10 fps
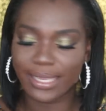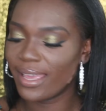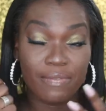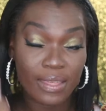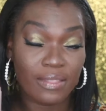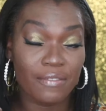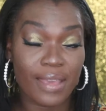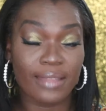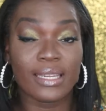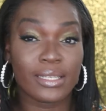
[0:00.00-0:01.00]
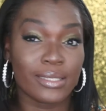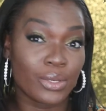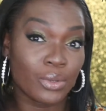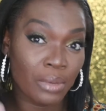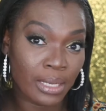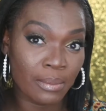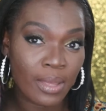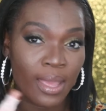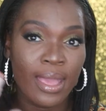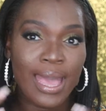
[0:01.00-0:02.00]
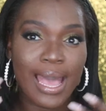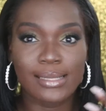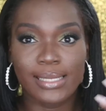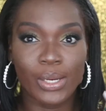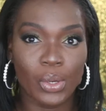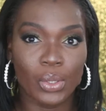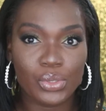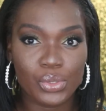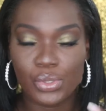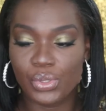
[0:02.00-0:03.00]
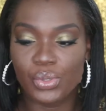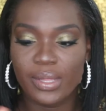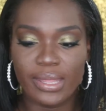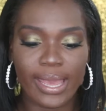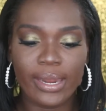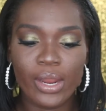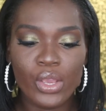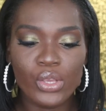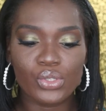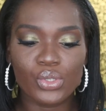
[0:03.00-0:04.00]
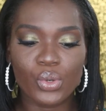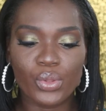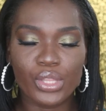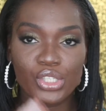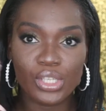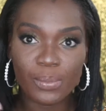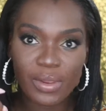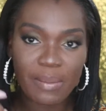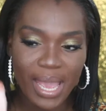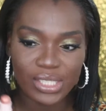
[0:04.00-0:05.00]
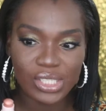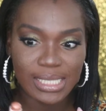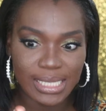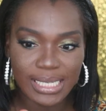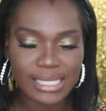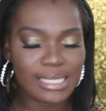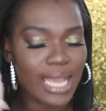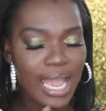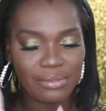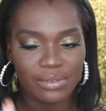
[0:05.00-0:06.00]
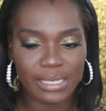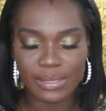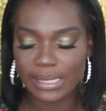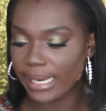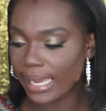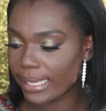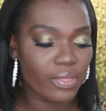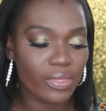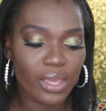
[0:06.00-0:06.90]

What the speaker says: I think the fact that it's a cream has a lot to do with that. So the shimmery Match Stix I really like.